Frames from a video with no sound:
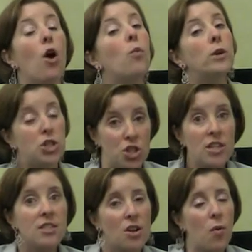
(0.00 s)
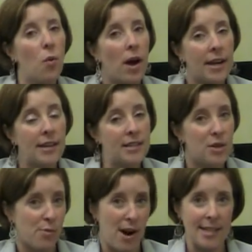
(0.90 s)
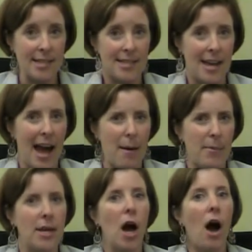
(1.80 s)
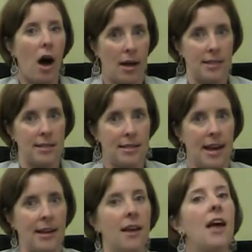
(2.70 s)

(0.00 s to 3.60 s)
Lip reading: We just don't want any surprises to happen on site.